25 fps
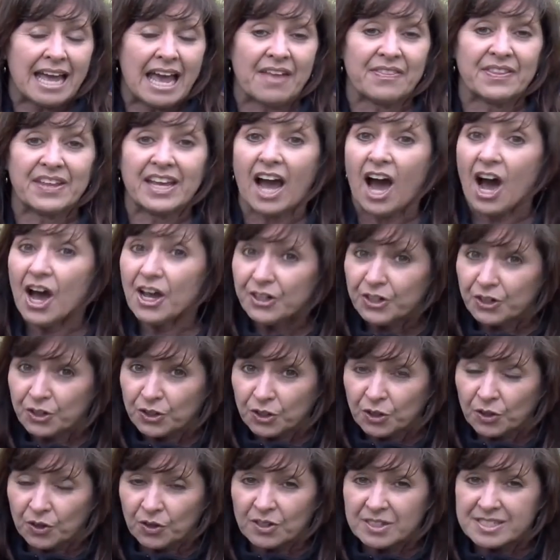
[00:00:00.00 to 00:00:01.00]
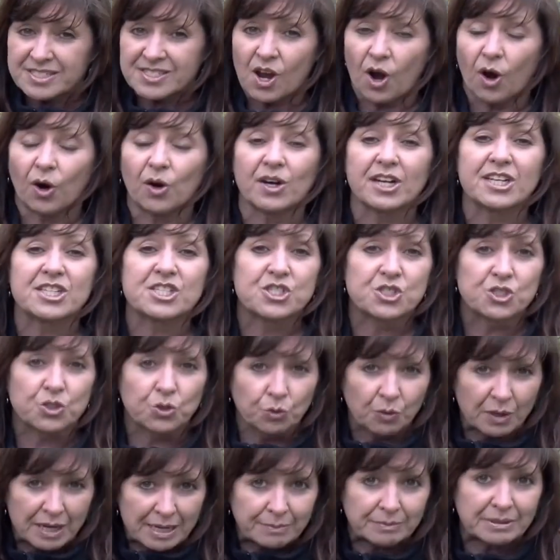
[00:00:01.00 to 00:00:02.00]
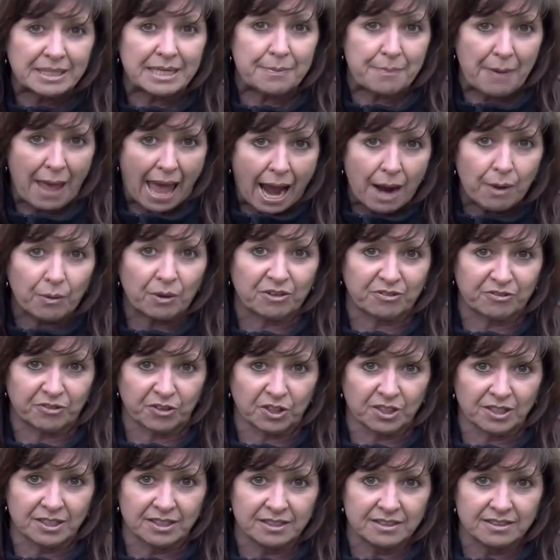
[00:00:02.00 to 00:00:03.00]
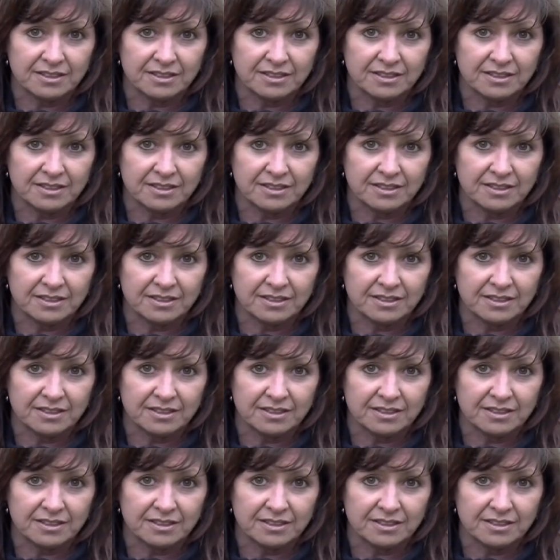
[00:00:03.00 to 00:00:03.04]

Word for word: and the undercurrents are extremely powerful.